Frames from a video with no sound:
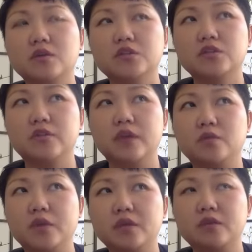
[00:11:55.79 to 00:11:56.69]
so that
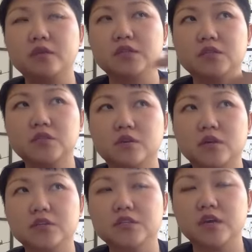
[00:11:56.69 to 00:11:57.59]
we can listen to
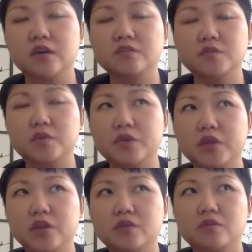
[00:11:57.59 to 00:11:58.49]
ourselves when we
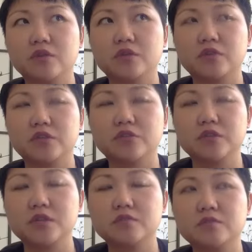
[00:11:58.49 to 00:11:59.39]
go in retreat.